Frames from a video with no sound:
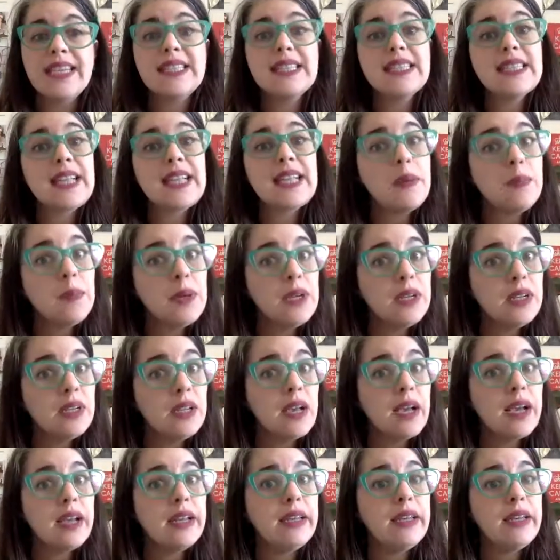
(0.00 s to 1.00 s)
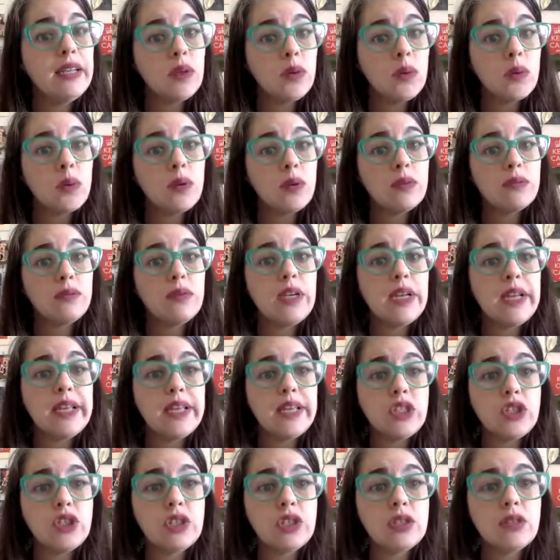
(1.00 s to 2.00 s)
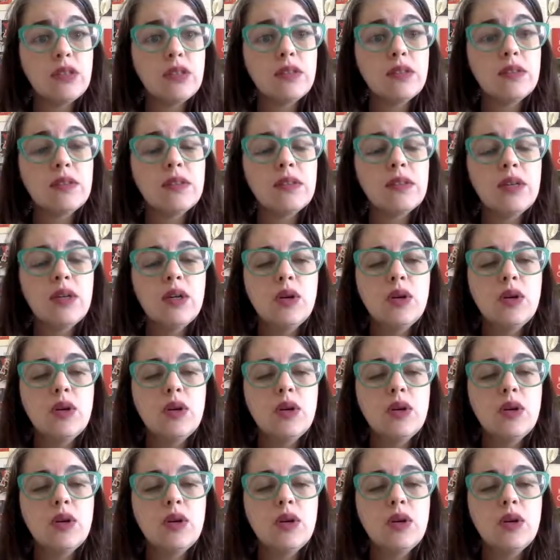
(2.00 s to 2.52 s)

examine unequal relations,